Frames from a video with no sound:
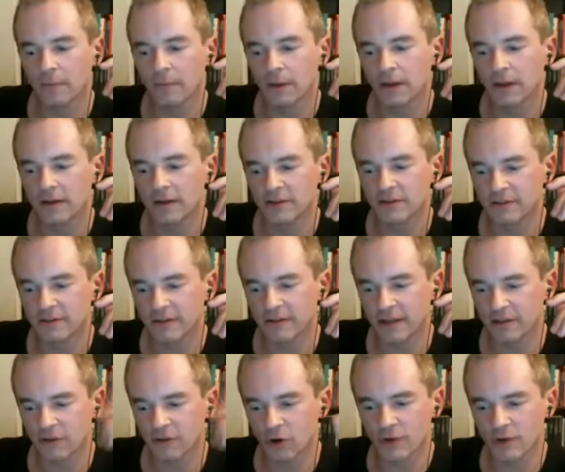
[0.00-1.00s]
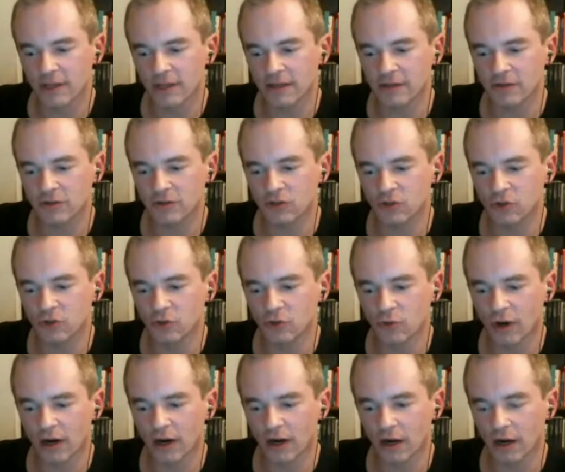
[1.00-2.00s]
She says, Okin, you
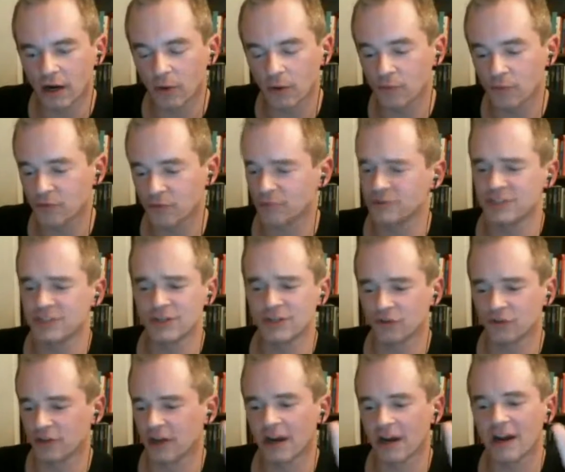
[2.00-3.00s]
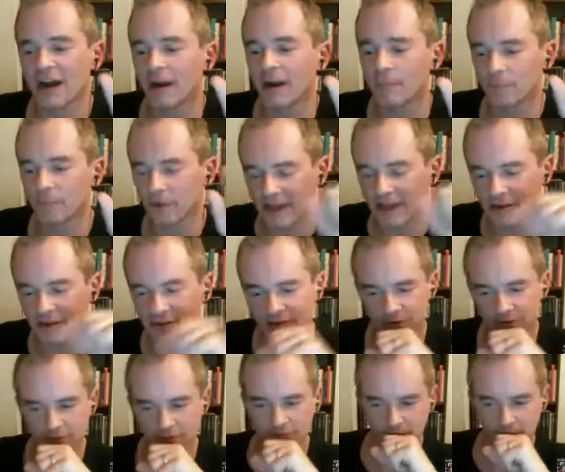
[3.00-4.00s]
are what she calls, like, a
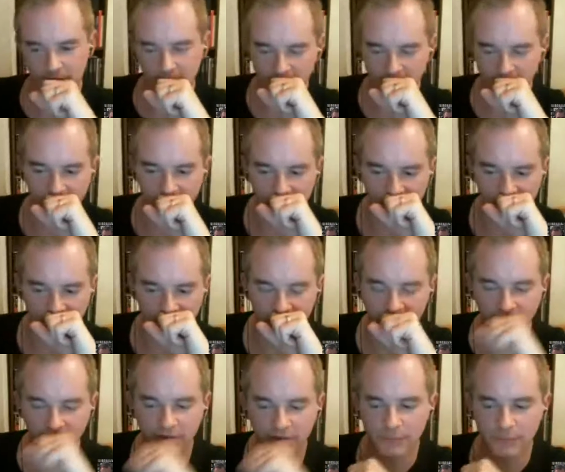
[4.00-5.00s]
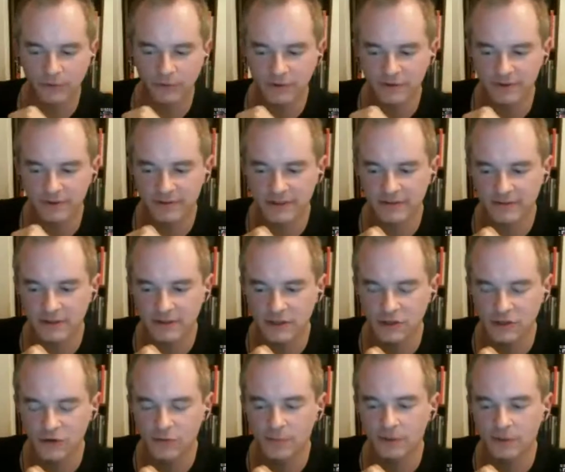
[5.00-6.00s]
comprehensive liberal in the sense that
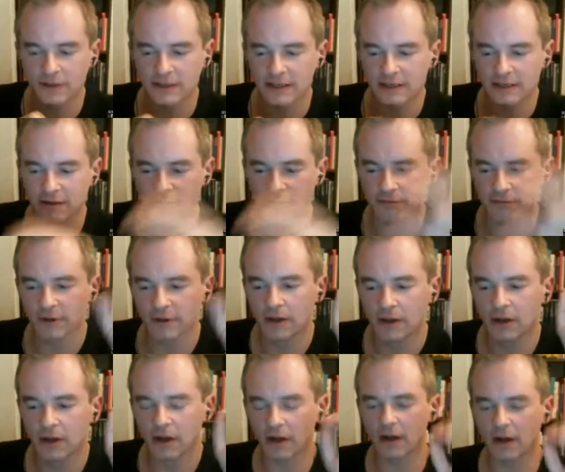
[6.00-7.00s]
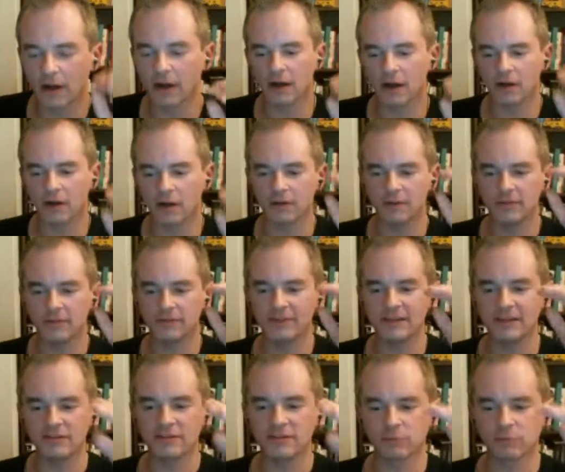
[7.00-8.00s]
you believe
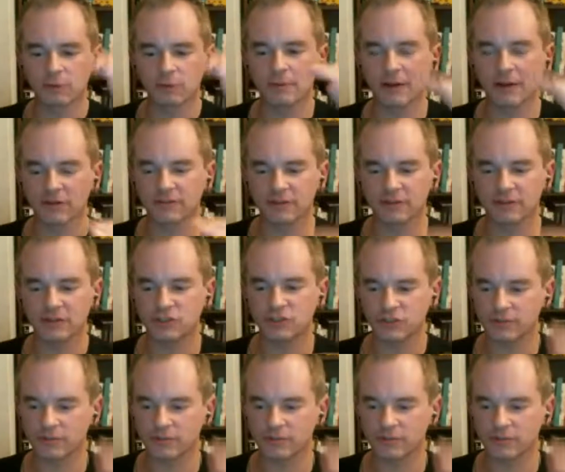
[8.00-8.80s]
these liberal policies should be